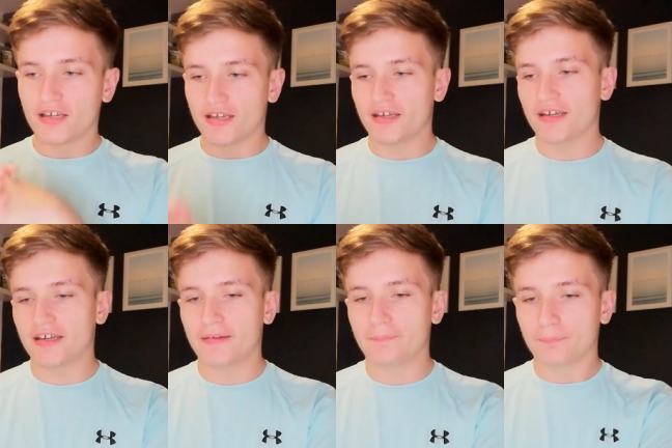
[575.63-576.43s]

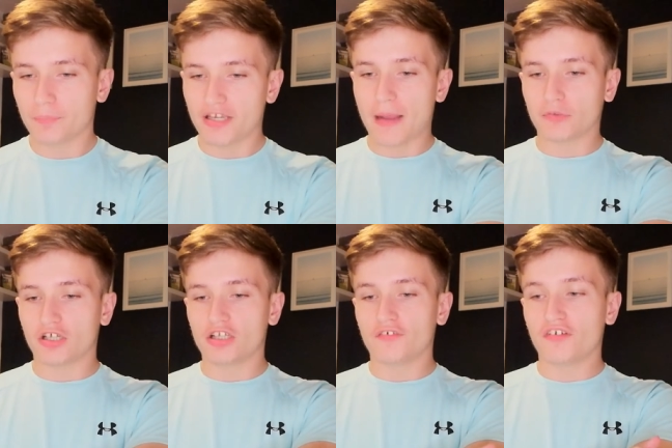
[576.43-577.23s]
Um, but yeah, I'm
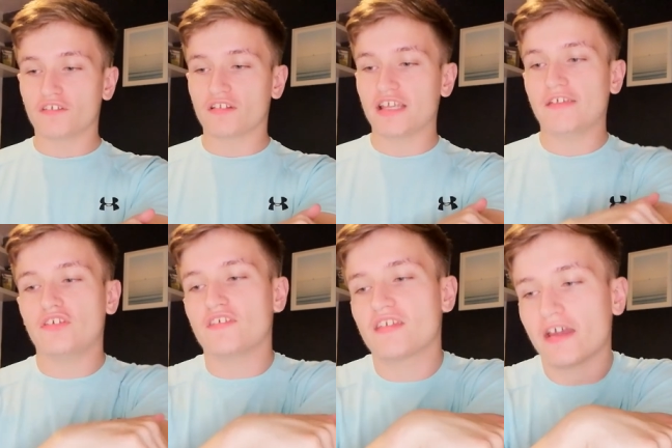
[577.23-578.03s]
going to love yous and
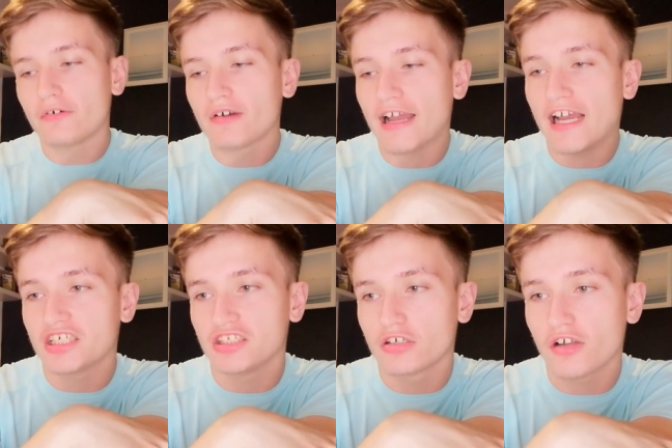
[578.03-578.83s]
leave yous now. I
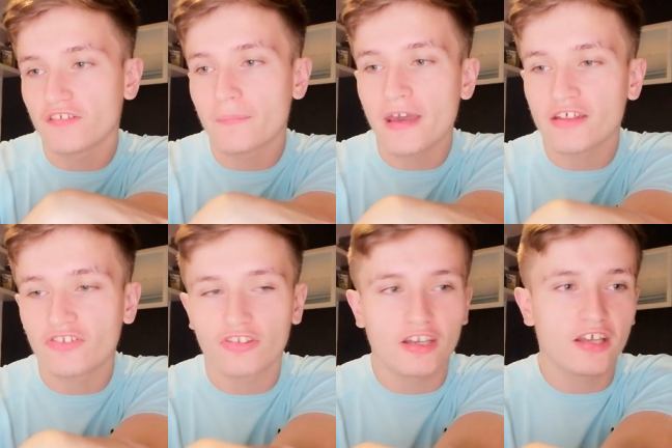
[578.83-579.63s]
shall go to bed
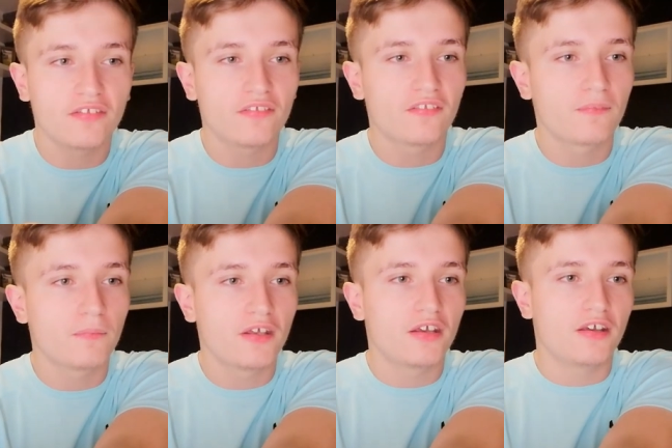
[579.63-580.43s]
and
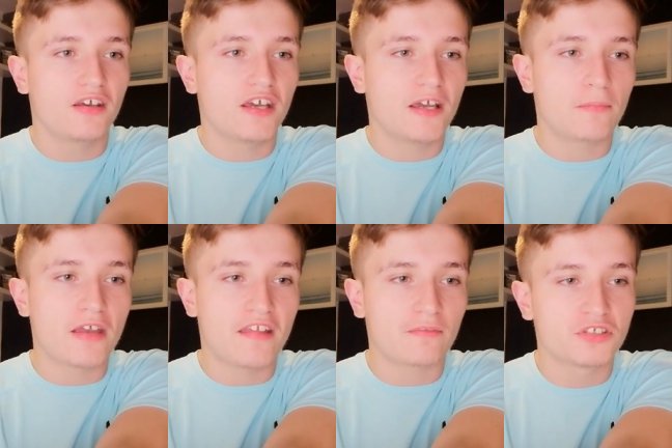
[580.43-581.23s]
um,
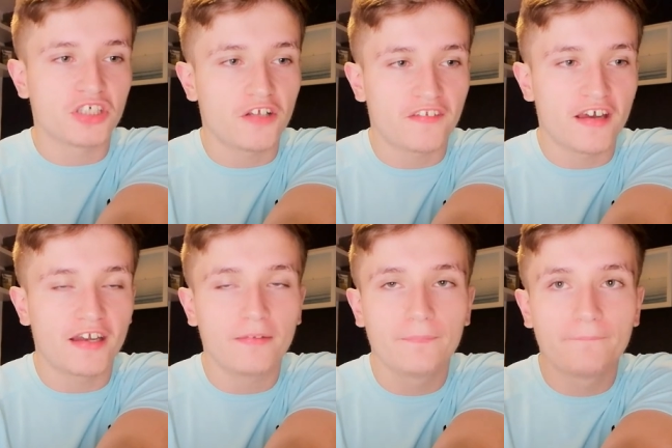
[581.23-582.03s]
get some
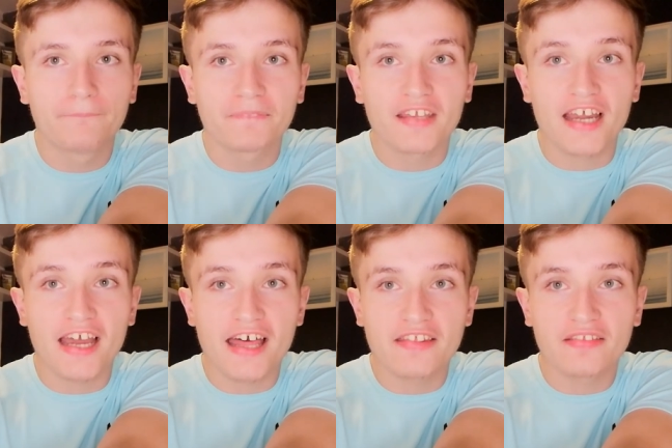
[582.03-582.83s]
chosai,
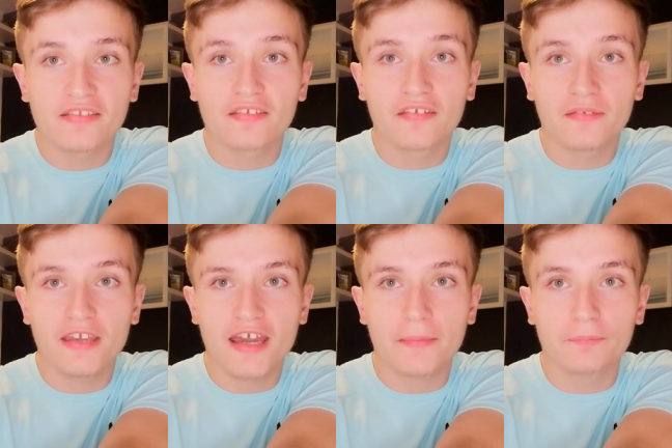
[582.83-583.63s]
and
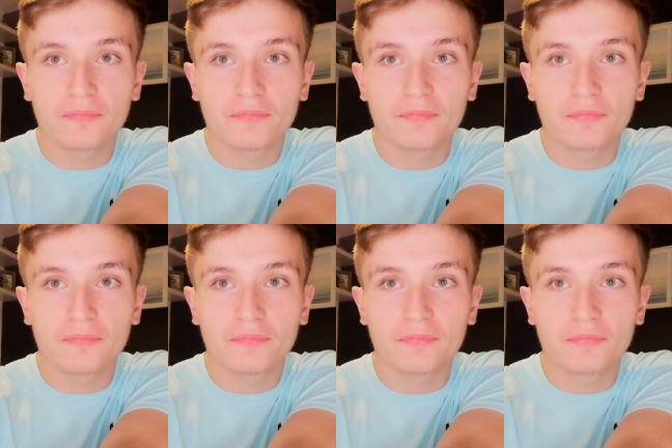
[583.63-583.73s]
yeah,